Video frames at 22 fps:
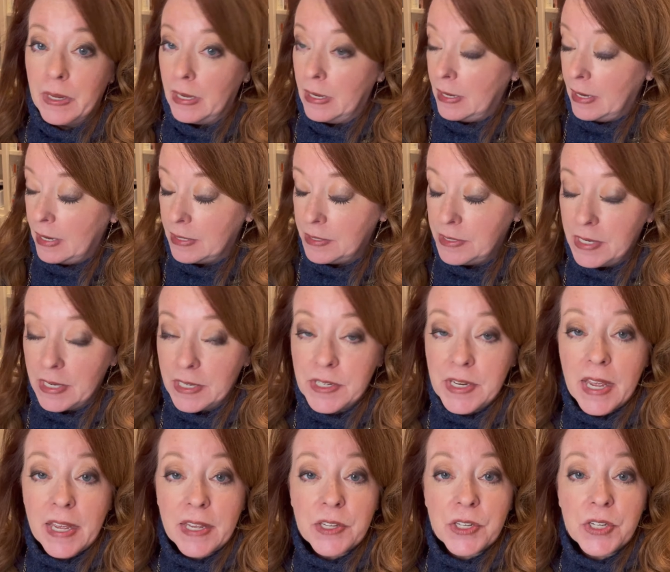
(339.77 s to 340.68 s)
antique
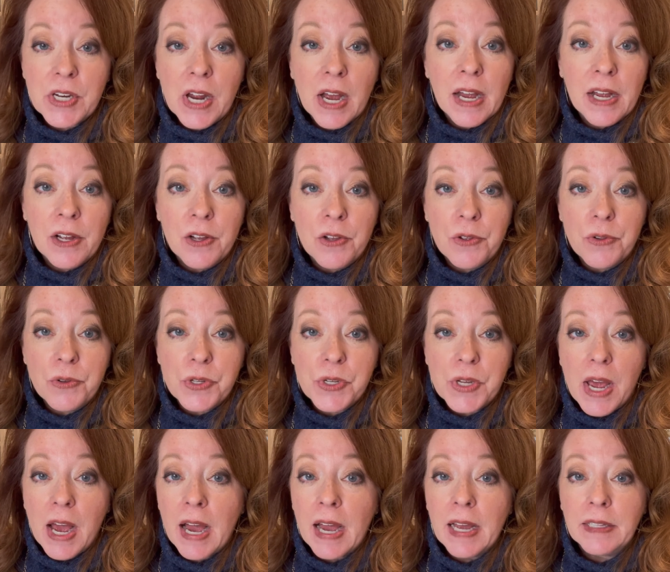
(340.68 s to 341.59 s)
textiles.
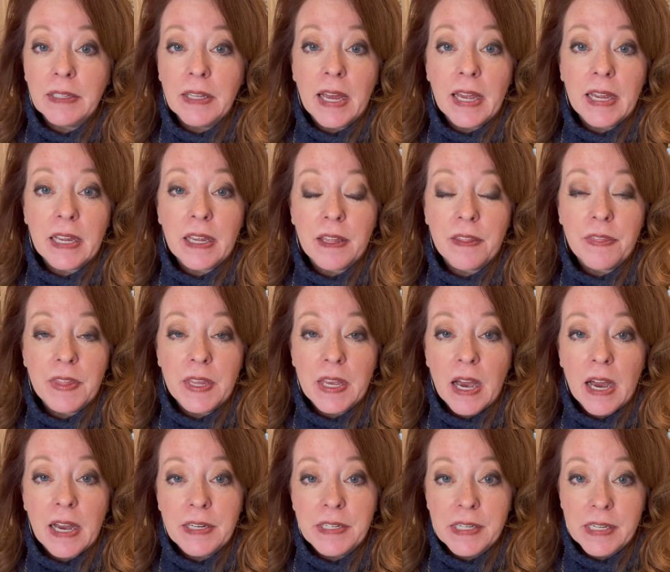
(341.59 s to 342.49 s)
I like the
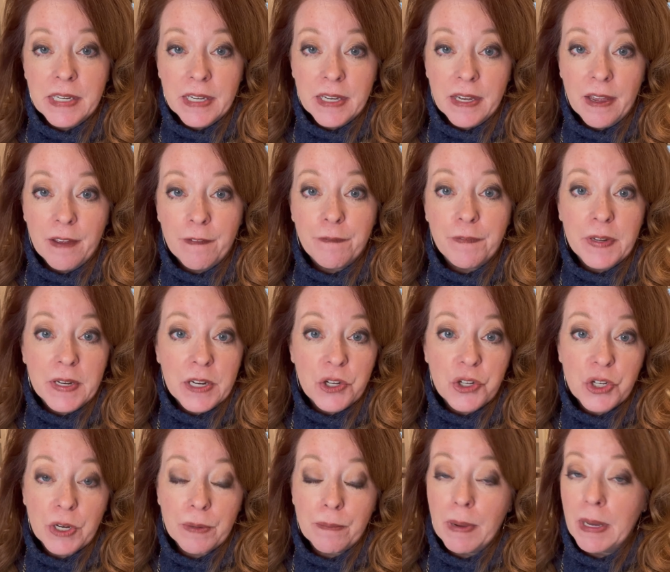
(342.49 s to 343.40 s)
idea of
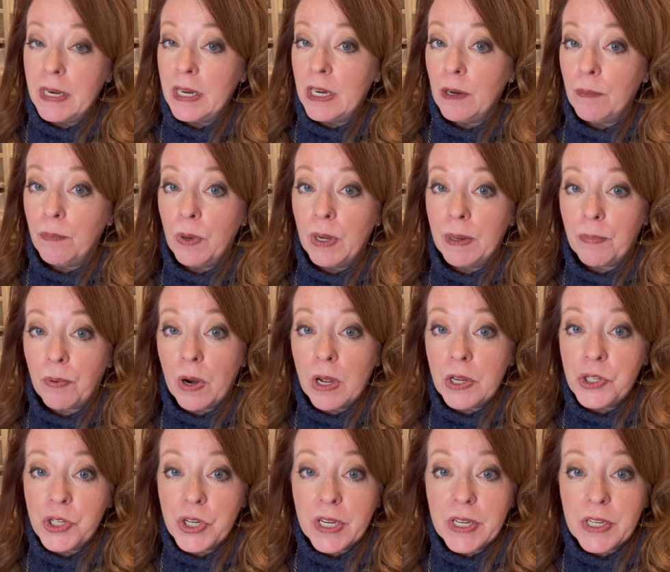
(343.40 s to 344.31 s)
finishing my needlepoint
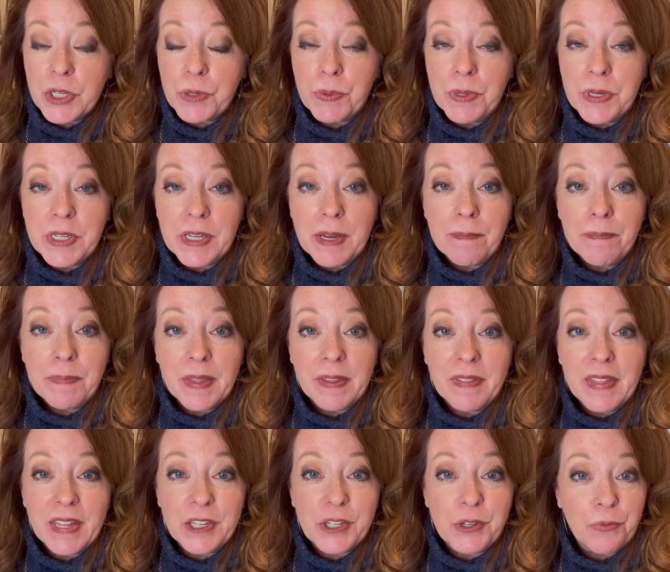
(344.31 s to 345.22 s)
projects with something
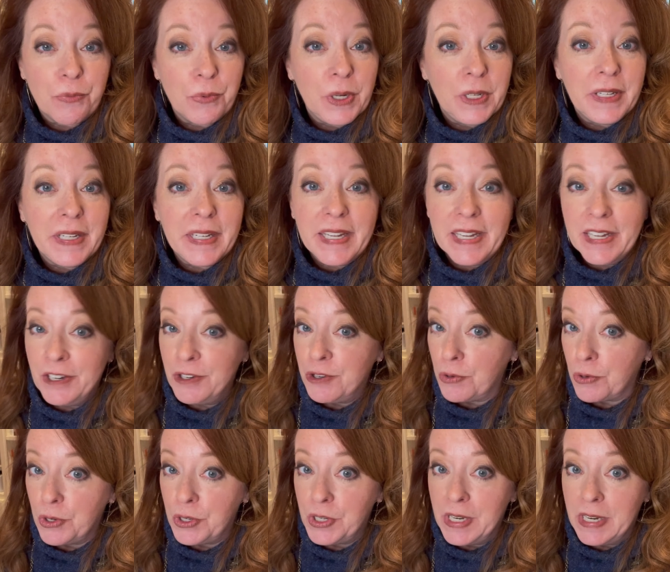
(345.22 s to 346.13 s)
that's really
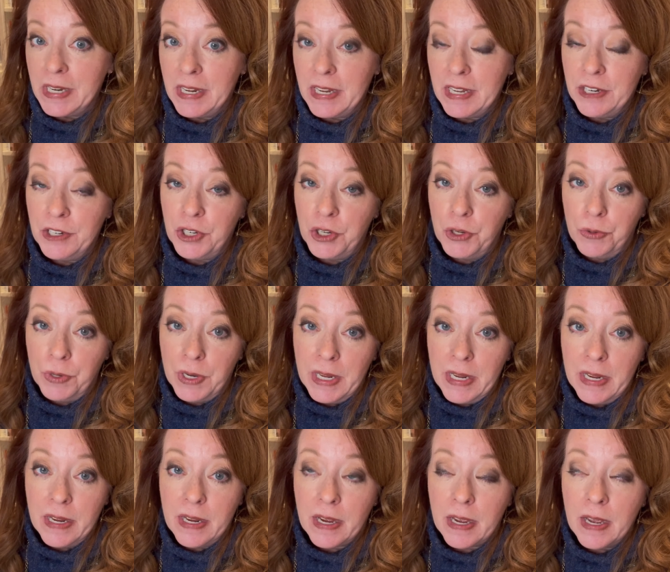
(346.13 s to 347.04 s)
interesting and
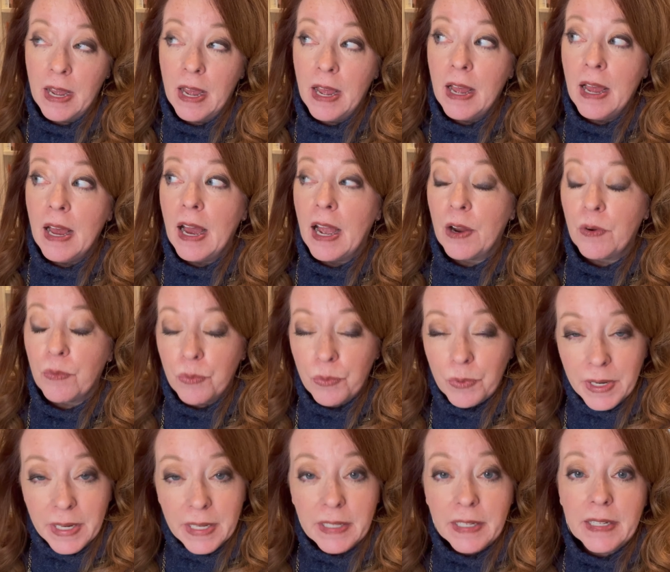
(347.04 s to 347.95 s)
unique. I
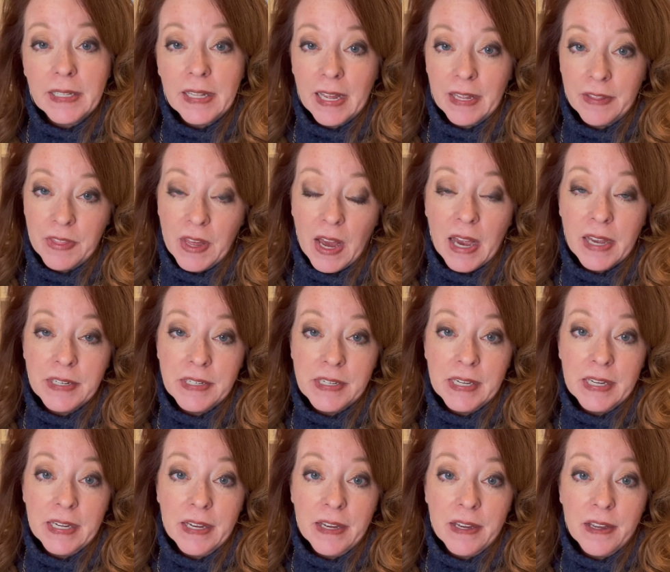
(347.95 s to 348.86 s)
really like the
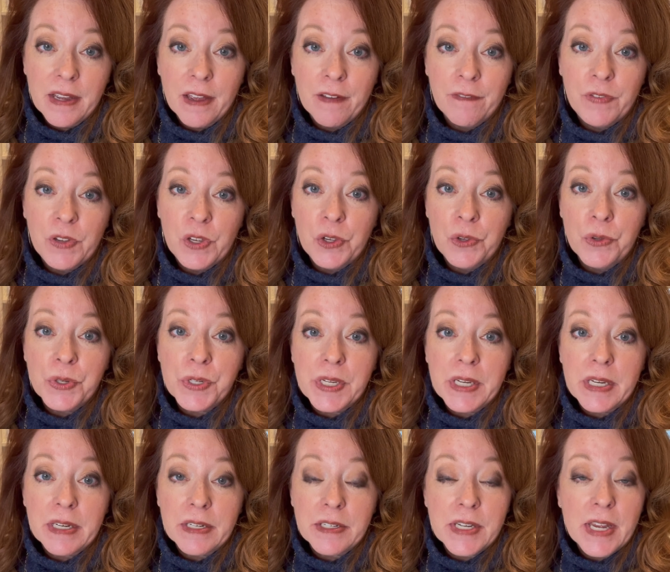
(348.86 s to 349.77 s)
idea of
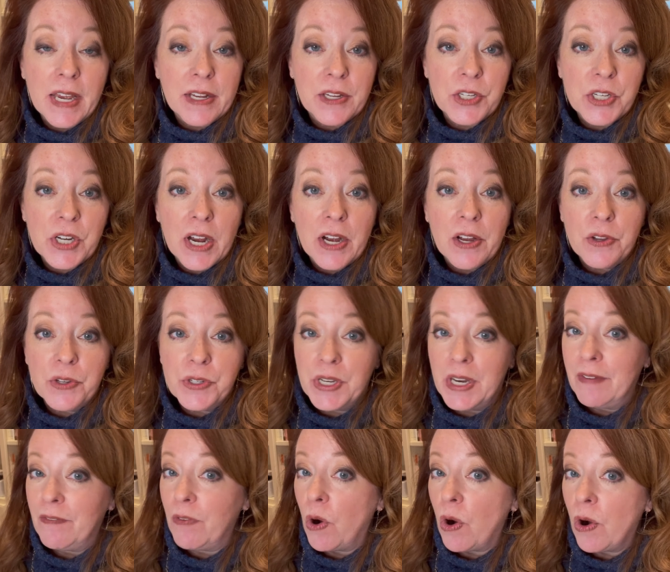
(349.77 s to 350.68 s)
using textiles that
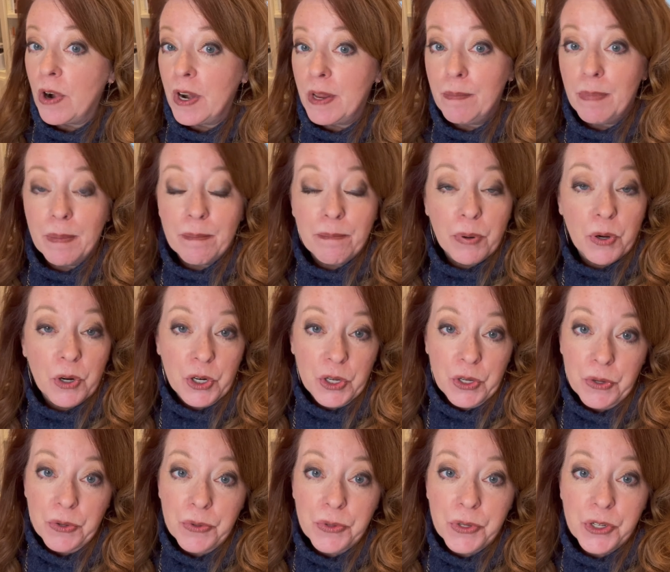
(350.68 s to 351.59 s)
have already been
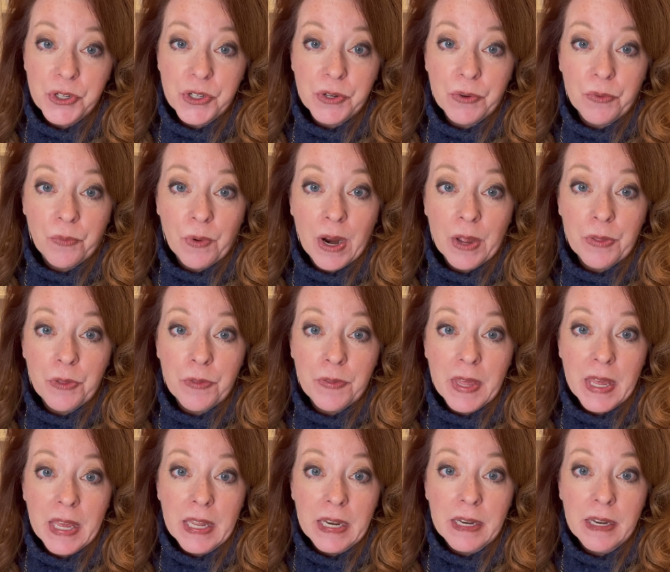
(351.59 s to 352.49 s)
produced rather
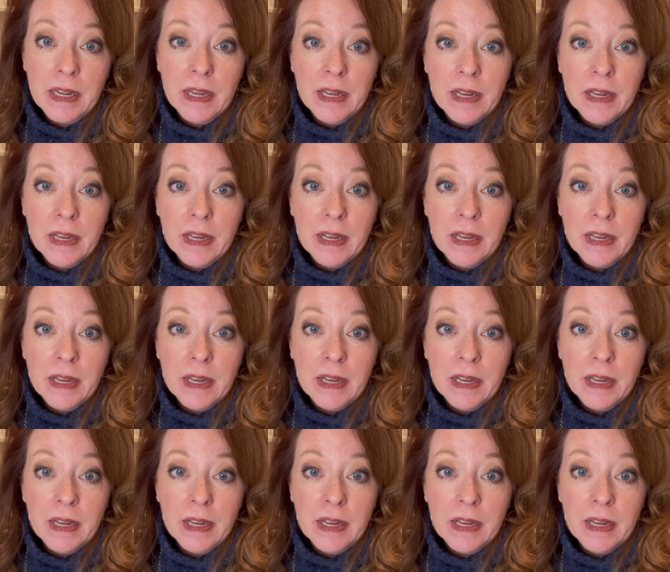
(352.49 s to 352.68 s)
than,